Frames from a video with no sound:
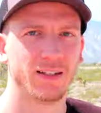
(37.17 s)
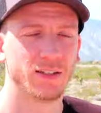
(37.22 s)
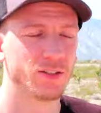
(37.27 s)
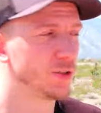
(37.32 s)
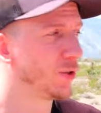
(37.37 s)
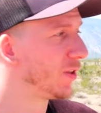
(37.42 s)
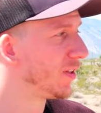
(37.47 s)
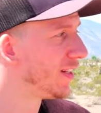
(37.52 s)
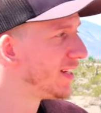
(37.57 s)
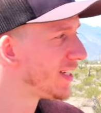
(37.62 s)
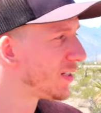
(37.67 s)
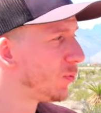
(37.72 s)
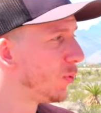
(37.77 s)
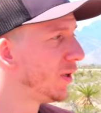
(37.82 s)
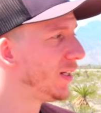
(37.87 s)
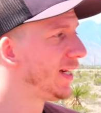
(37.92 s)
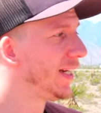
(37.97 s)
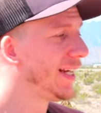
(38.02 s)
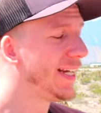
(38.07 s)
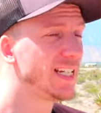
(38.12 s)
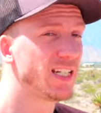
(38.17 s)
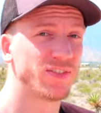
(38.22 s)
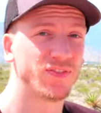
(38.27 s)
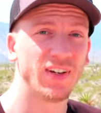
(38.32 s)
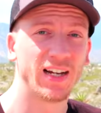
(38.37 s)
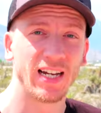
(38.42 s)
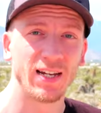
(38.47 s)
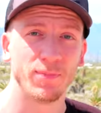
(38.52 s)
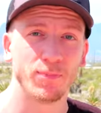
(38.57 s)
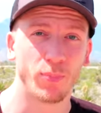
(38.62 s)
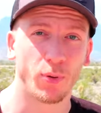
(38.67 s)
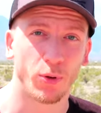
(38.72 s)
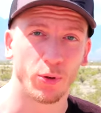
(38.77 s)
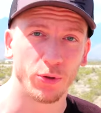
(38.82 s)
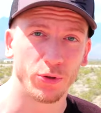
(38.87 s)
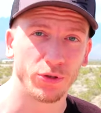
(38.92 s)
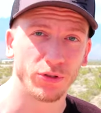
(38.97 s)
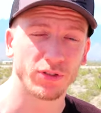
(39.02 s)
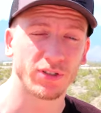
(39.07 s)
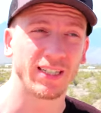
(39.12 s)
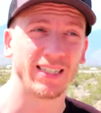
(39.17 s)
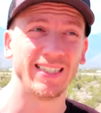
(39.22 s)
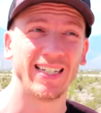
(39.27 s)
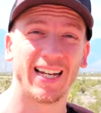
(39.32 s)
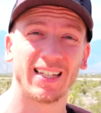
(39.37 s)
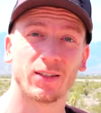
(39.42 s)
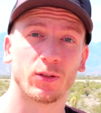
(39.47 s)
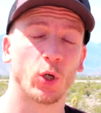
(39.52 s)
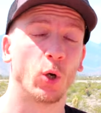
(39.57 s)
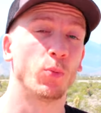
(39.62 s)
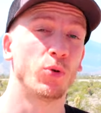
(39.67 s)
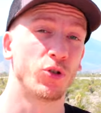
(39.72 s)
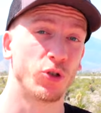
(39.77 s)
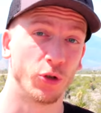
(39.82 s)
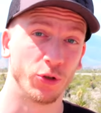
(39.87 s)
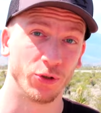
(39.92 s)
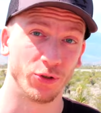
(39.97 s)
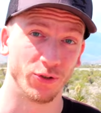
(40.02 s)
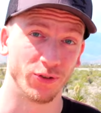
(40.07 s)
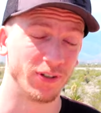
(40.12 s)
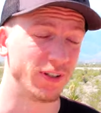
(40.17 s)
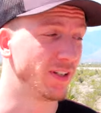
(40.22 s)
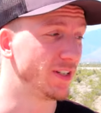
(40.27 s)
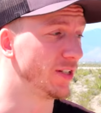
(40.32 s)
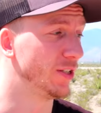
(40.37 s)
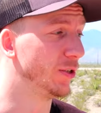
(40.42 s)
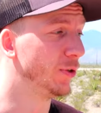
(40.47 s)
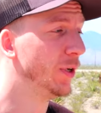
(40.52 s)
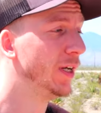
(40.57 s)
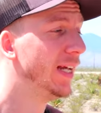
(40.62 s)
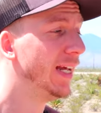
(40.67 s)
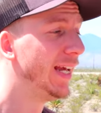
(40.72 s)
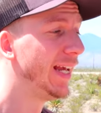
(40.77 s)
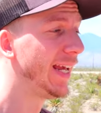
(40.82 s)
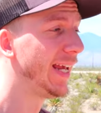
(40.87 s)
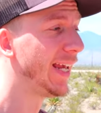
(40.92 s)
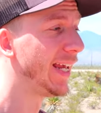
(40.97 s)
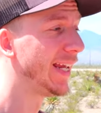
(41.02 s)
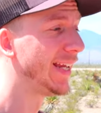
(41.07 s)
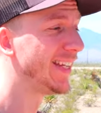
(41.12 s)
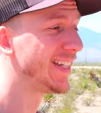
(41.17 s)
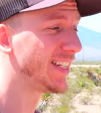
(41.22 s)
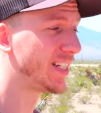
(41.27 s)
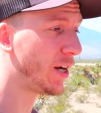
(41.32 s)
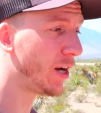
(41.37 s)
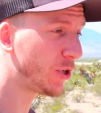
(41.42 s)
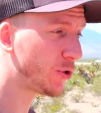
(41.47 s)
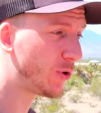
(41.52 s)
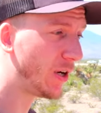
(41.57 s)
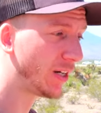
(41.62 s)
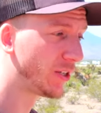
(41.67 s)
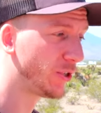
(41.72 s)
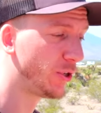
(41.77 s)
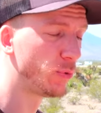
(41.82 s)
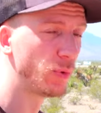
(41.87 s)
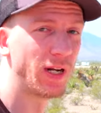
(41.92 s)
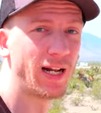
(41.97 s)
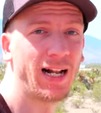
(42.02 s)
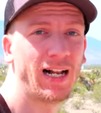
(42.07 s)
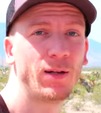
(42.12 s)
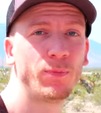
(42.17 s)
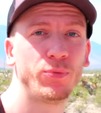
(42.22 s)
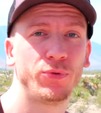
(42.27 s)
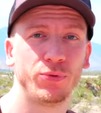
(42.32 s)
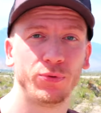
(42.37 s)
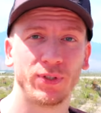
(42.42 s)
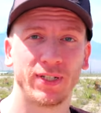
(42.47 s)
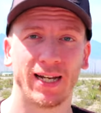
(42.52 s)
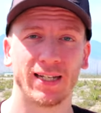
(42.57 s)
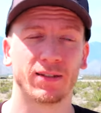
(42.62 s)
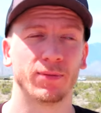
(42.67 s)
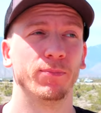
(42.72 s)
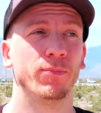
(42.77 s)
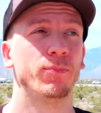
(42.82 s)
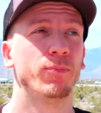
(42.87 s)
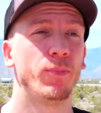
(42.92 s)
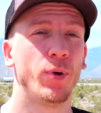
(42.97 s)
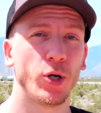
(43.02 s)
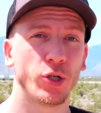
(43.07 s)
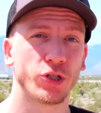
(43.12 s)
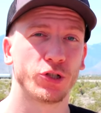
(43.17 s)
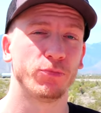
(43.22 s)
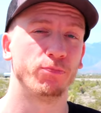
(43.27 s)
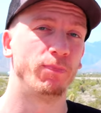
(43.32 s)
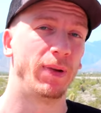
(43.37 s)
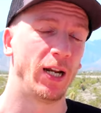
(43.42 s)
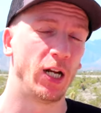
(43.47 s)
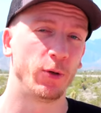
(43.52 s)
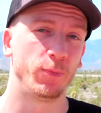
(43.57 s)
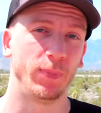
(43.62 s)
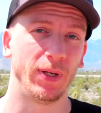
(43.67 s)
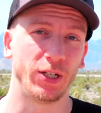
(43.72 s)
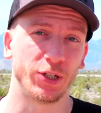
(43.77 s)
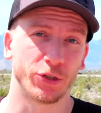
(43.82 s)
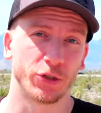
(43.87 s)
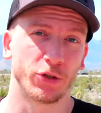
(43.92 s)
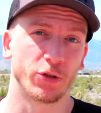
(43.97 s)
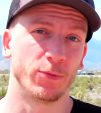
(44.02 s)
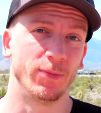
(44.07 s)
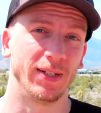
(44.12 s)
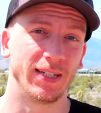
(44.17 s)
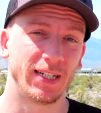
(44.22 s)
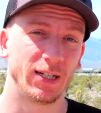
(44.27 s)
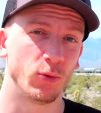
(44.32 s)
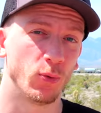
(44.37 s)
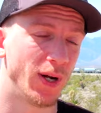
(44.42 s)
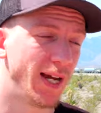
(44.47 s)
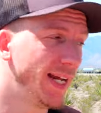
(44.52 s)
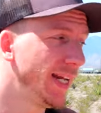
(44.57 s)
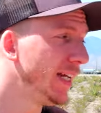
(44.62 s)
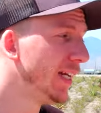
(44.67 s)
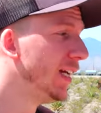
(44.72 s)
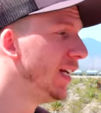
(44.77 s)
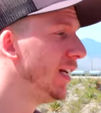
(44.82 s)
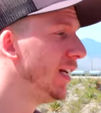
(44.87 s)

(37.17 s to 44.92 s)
So this one is very important yet optional. So a star tracker will help you get much better pictures of the Milky Way.